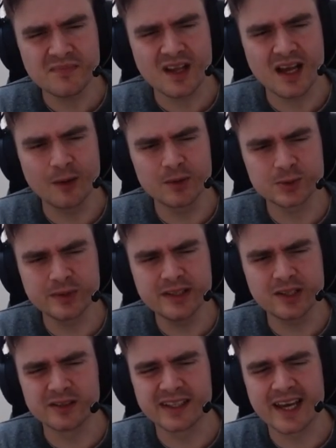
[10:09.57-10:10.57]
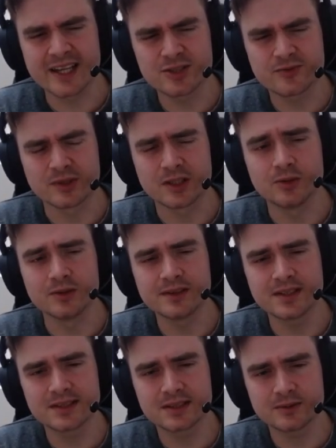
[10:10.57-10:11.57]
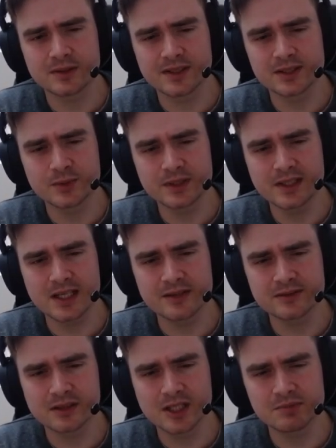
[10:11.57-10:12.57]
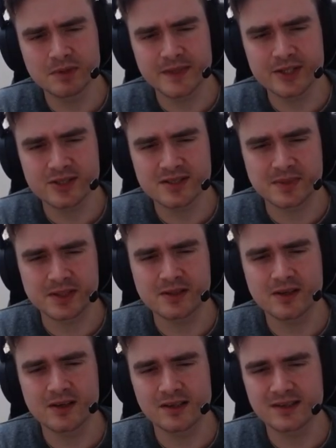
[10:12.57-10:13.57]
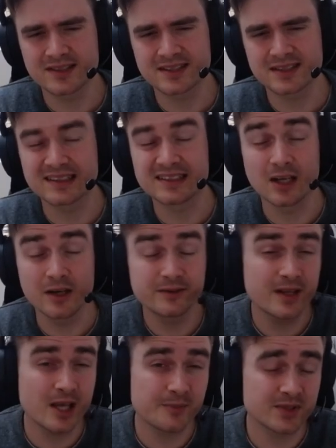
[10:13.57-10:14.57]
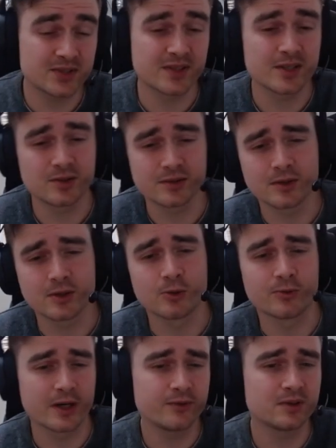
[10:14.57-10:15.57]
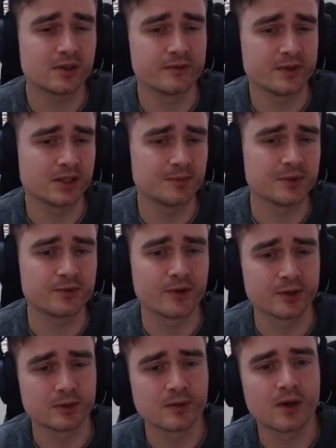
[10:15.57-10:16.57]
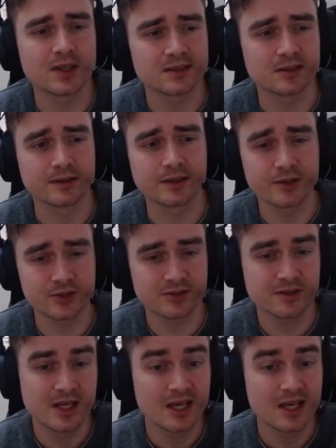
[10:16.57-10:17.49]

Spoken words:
I was really on the edge when doing this one here after a couple matches, because it often happens that you draw a regular Vita before you draw Hostile Incursion,